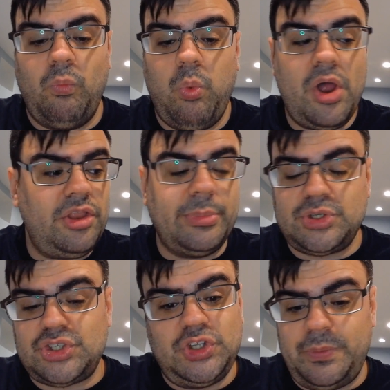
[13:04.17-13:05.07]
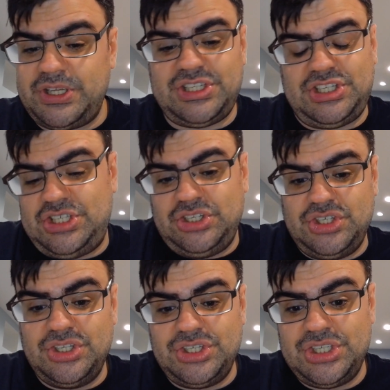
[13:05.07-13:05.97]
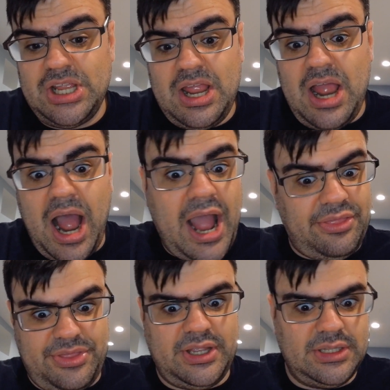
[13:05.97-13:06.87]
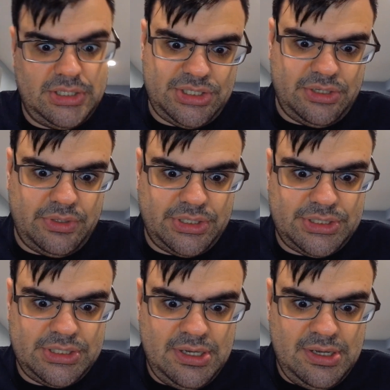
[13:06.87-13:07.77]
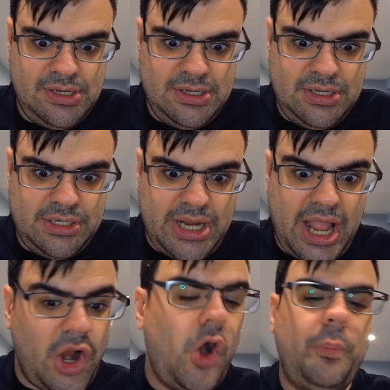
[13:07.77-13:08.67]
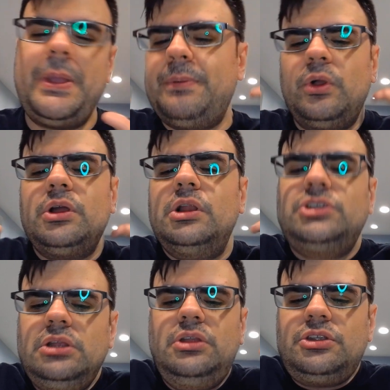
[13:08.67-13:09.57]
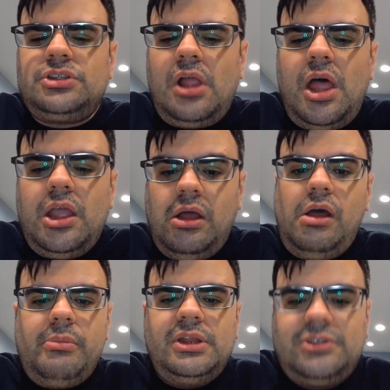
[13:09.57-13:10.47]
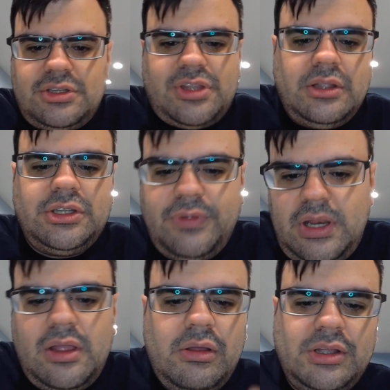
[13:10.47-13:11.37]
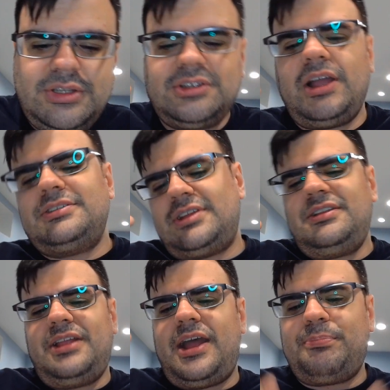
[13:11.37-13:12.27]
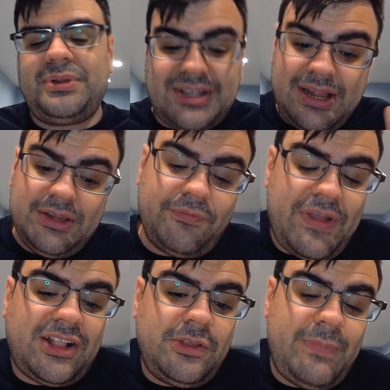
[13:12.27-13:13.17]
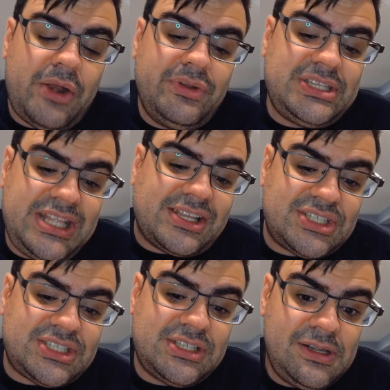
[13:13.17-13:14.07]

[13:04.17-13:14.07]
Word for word: one of the most stupidest decisions I think in this series. Now I know people are gonna say dislike, oh I'm gonna dislike this video because this guy said that, but the fact of the matter is this.